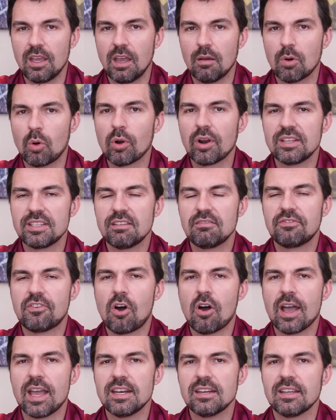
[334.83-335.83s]
What I did
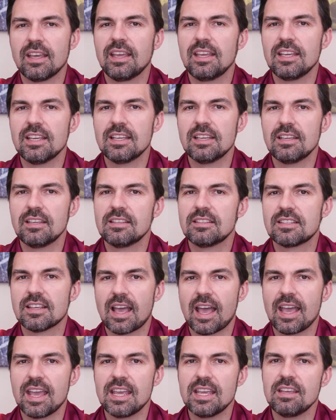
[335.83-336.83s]
find is
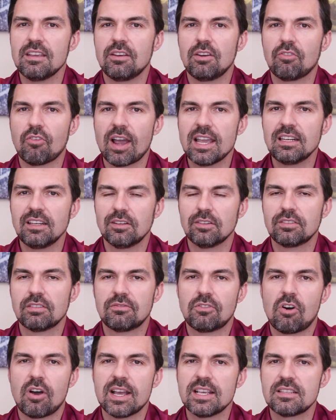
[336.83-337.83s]
a great little
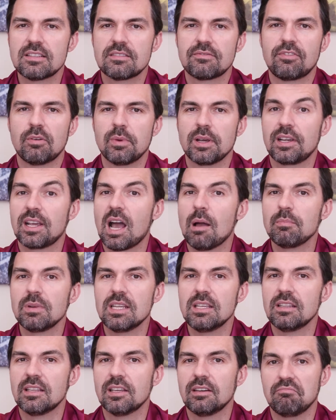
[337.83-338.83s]
device from a
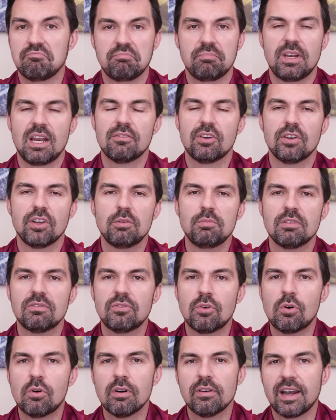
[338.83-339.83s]
company that I've never heard
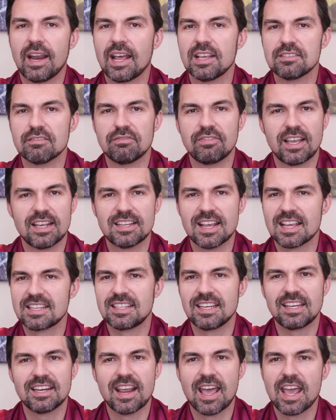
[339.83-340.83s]
before and has a
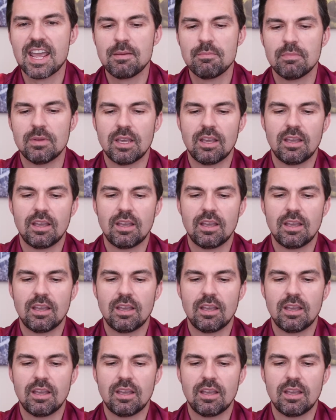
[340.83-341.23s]
fantastic name.